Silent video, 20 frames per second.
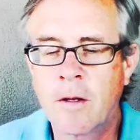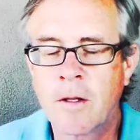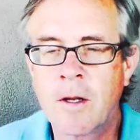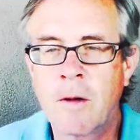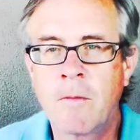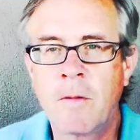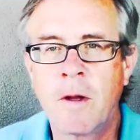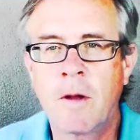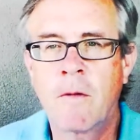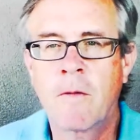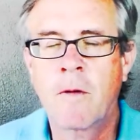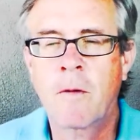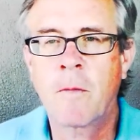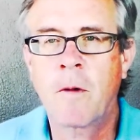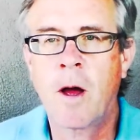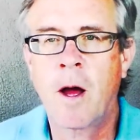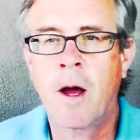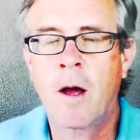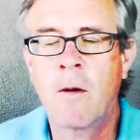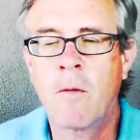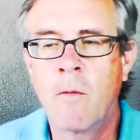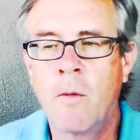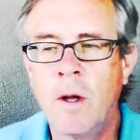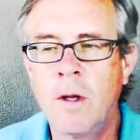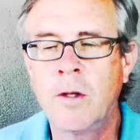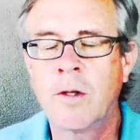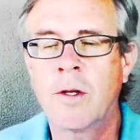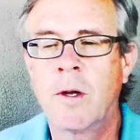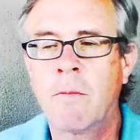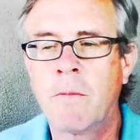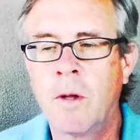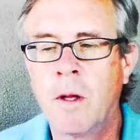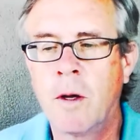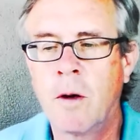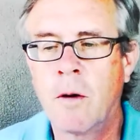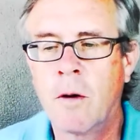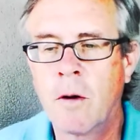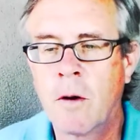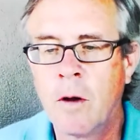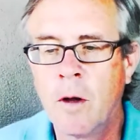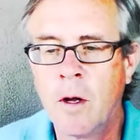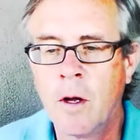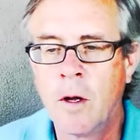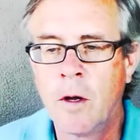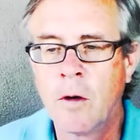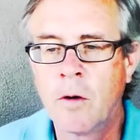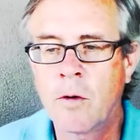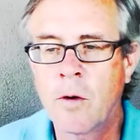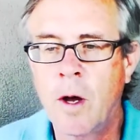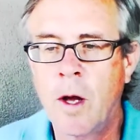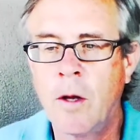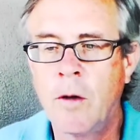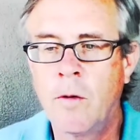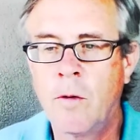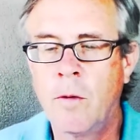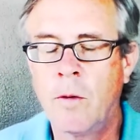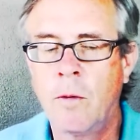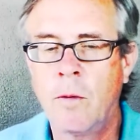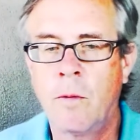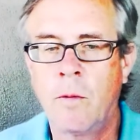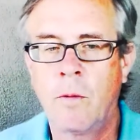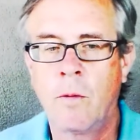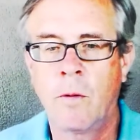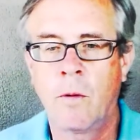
something from God, win something, or trying to